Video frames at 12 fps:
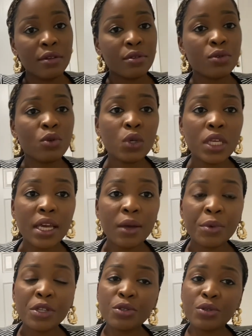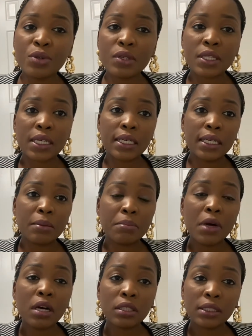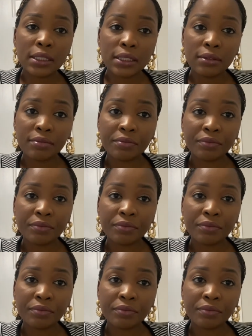So yeah, we chose uh, Moncton.